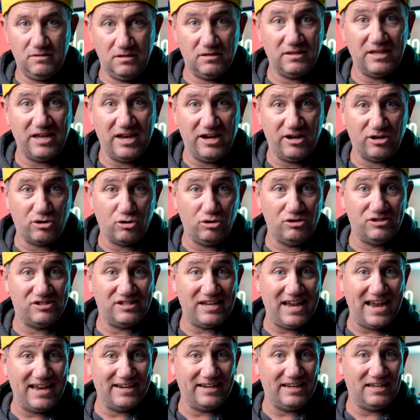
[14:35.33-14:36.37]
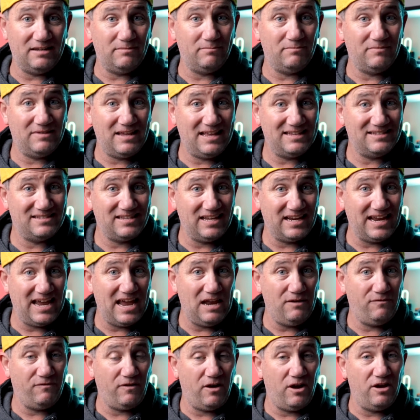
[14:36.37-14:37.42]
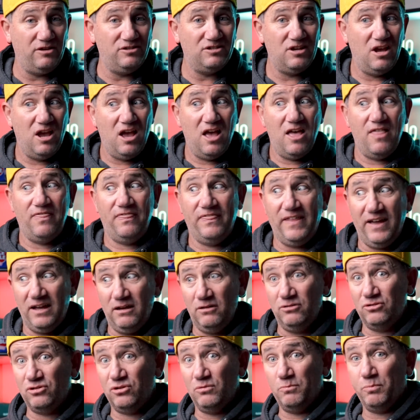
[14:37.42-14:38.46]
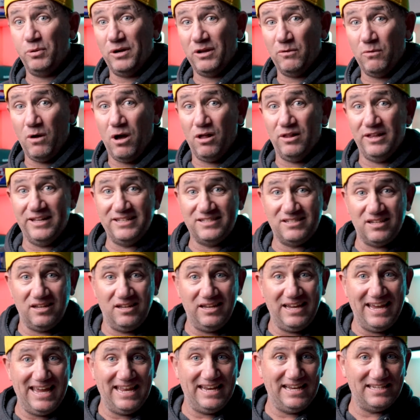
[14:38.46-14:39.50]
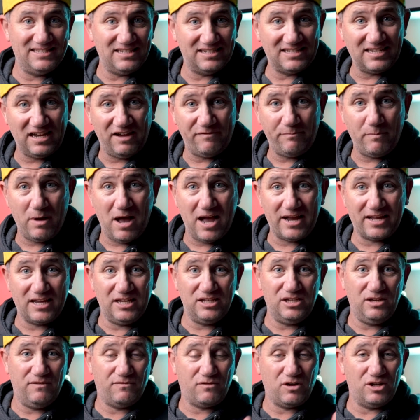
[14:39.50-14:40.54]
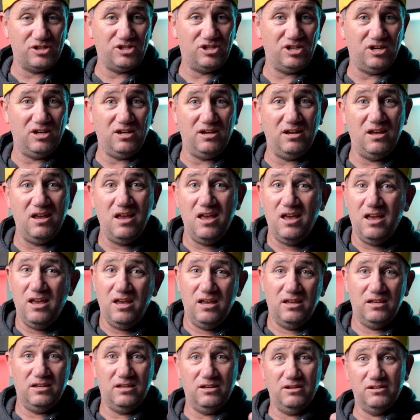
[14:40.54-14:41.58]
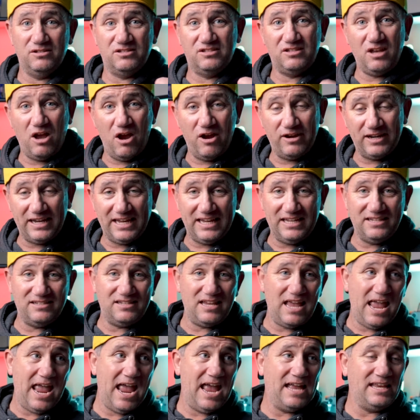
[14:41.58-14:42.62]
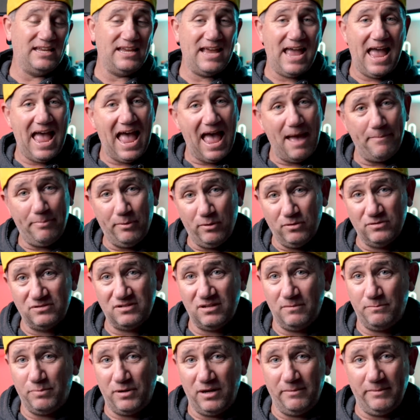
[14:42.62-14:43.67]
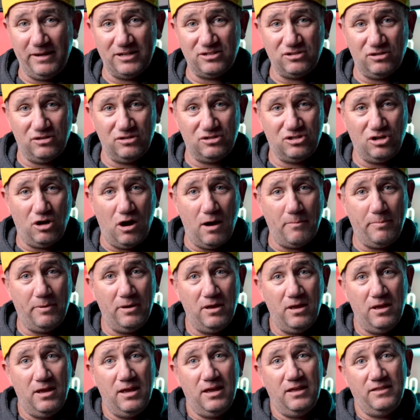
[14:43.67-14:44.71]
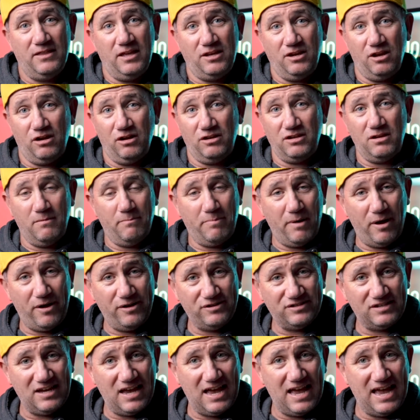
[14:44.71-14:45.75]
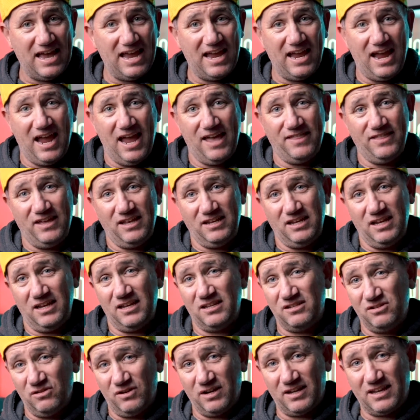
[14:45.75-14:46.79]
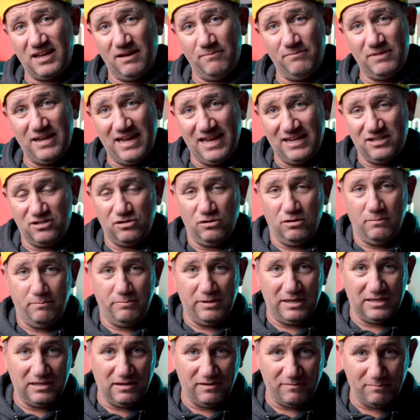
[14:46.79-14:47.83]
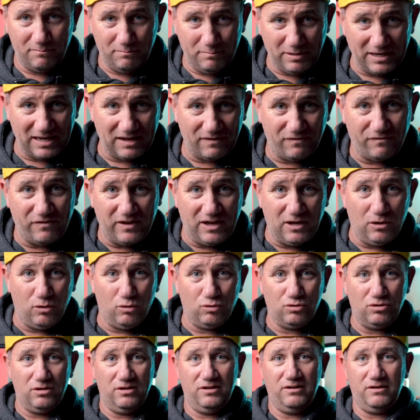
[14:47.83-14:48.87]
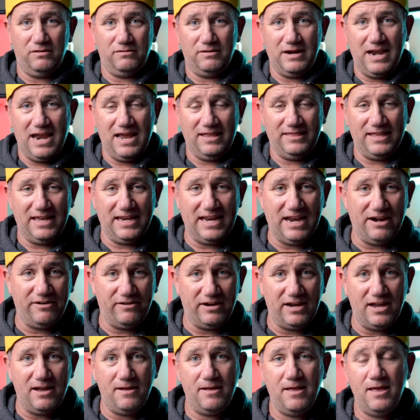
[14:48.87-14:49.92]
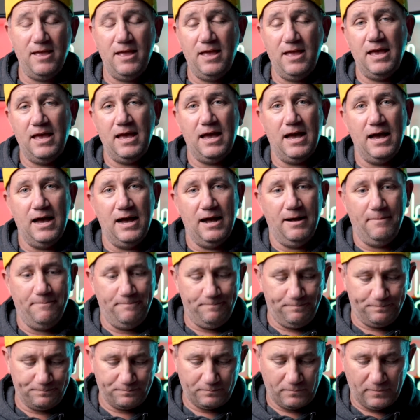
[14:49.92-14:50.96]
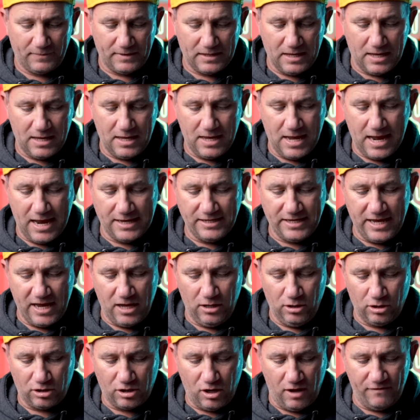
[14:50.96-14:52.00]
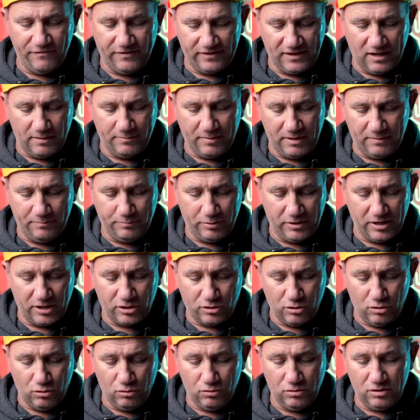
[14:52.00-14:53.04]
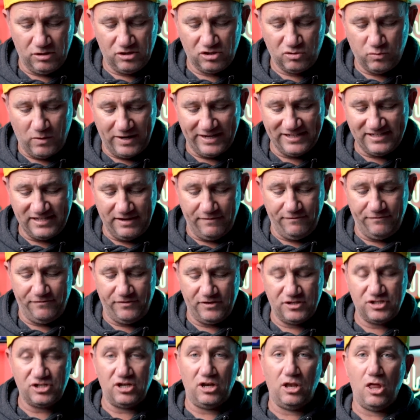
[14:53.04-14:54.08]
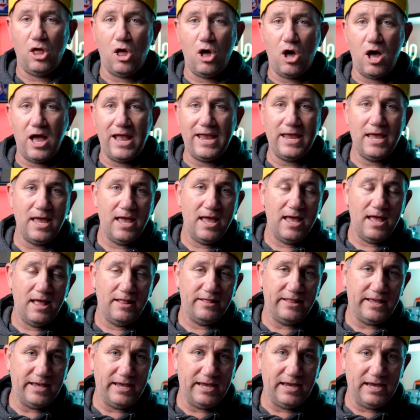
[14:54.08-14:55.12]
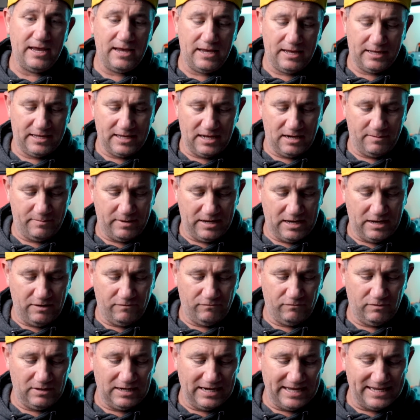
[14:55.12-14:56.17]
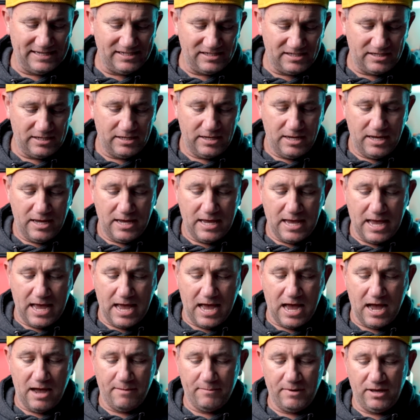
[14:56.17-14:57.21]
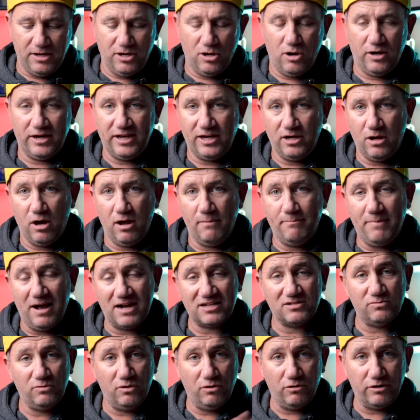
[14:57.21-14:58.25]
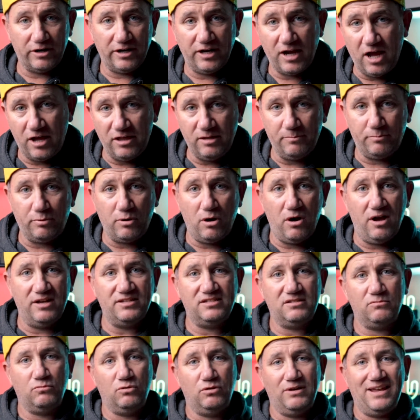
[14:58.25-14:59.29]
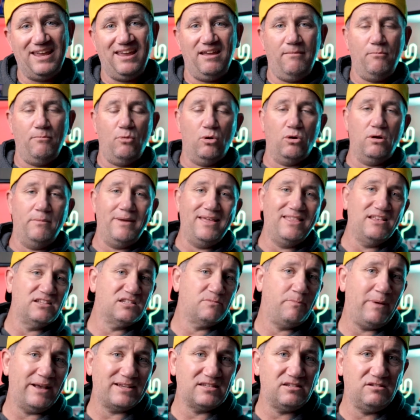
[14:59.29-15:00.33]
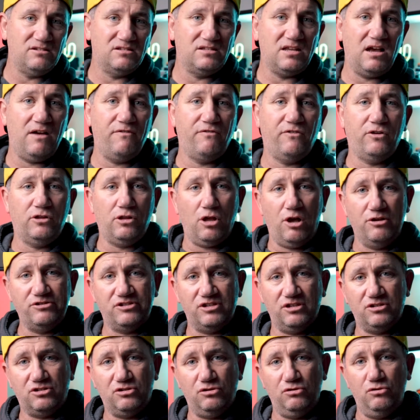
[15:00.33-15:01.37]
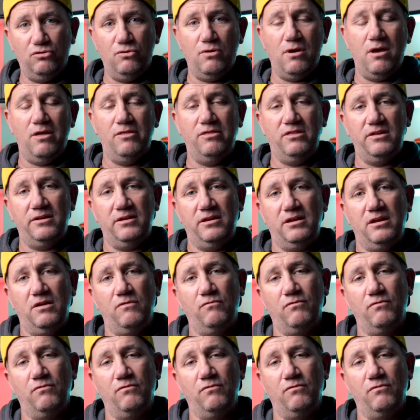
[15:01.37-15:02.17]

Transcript: they're a good sounding set of headphones, they'll do pretty well. It is a tough market. You've got your Sonys and your Apples are pretty much on top. Then you've got your Bose, and then you sort of come down to a bigger field around that area. Look, I think they'll be pretty cool. 27th of July. They're going to be released, $99. We already know the price. We'll hear more about the specs and stuff closer to the